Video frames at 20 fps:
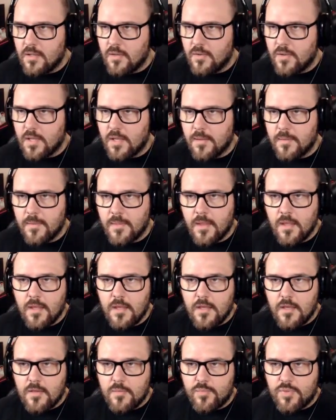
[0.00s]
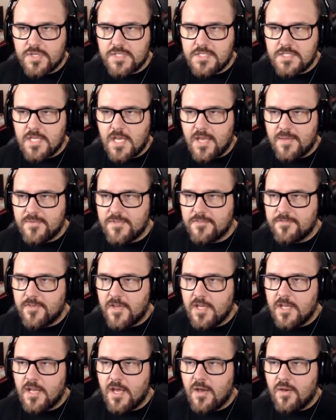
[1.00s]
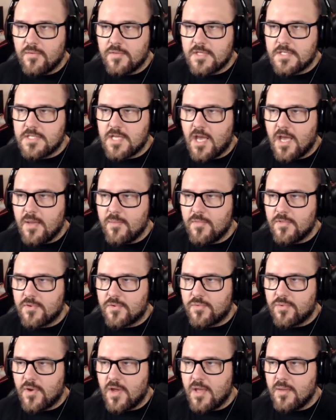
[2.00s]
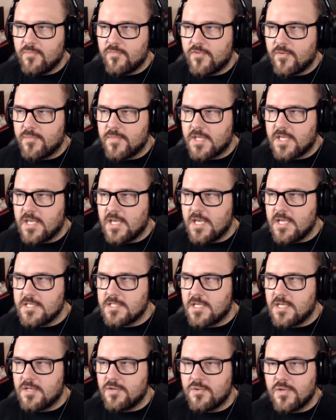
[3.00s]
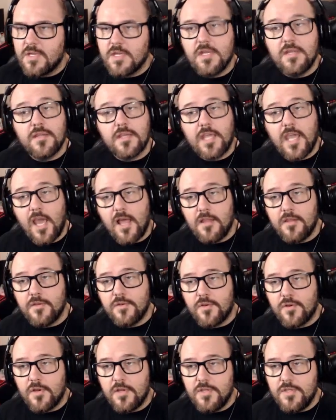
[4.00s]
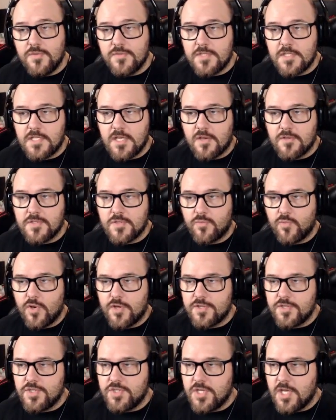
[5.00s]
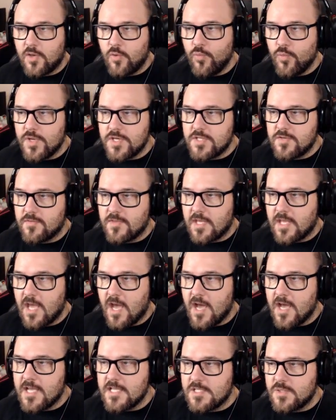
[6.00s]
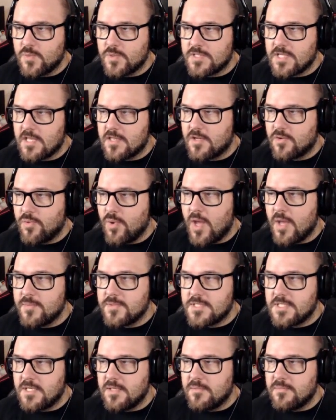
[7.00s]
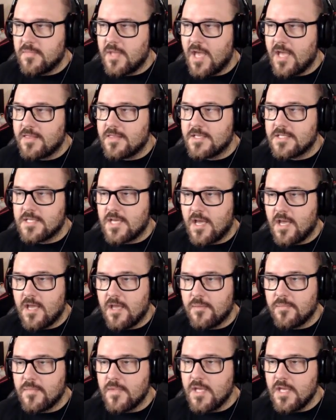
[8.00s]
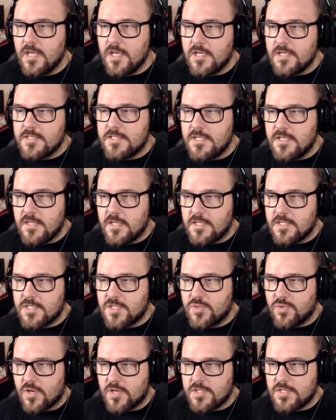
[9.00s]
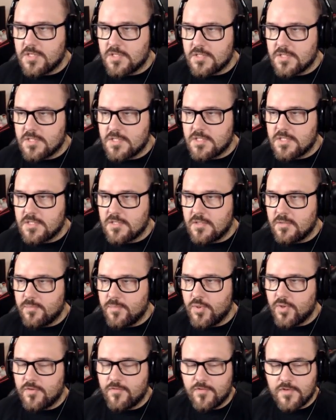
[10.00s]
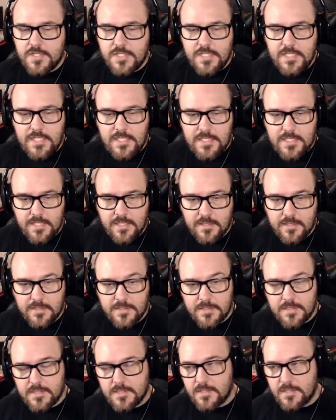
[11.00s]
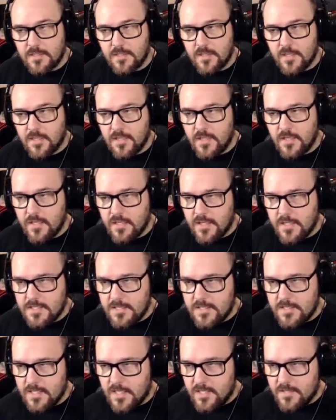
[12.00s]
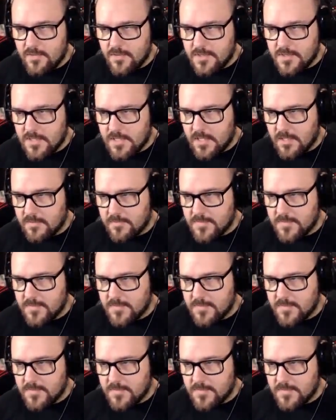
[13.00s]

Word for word: Okay. Press tab to find out the time of the crime from the case, enter it in the calendar, and use the dowsing rod to check which of the guys was at the crime scene at the time. See the instructions book for details. This is interesting.